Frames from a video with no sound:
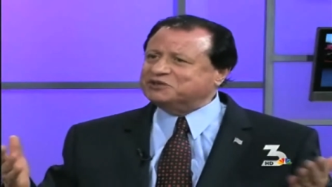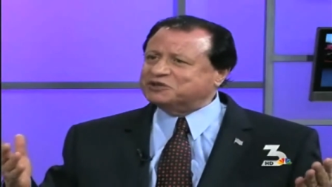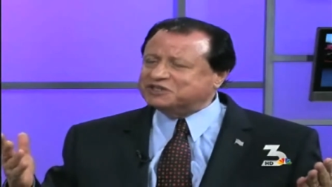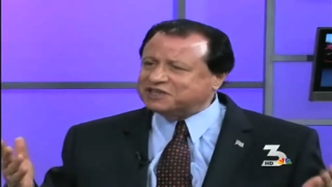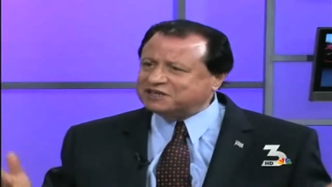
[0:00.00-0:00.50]

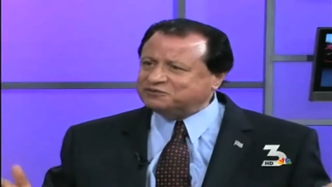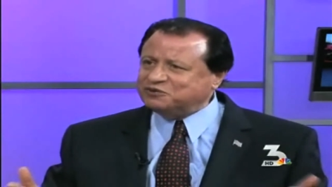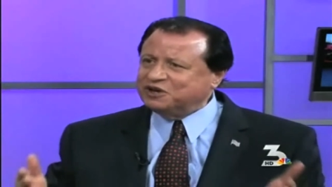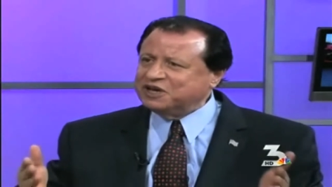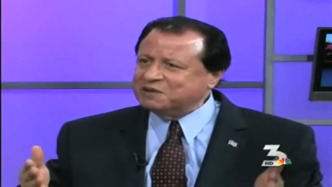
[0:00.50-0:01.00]

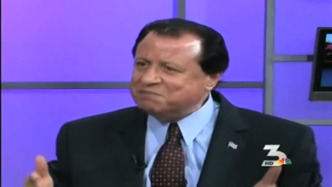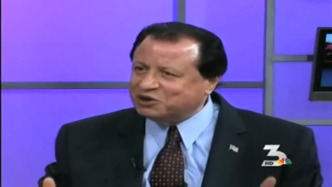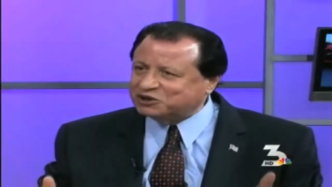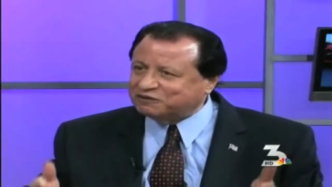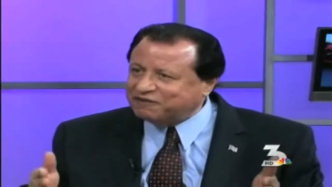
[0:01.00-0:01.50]
successful
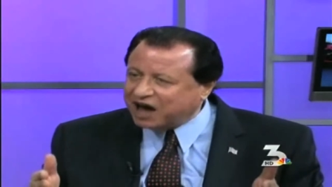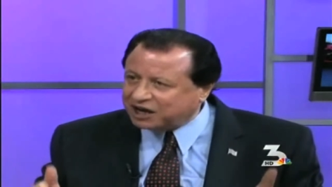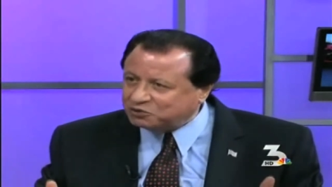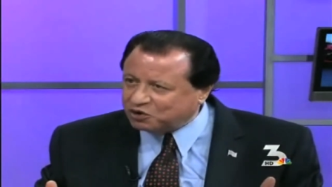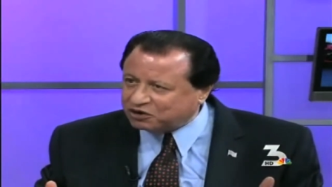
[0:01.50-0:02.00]
because of
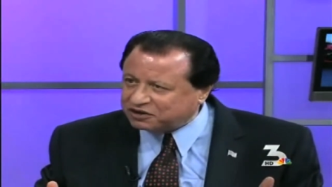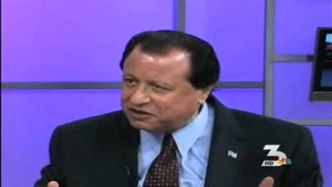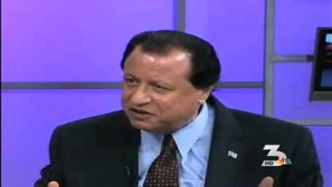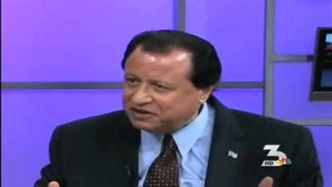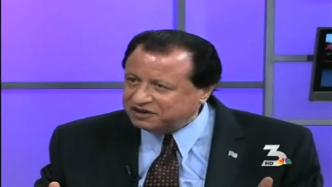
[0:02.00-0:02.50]
hard work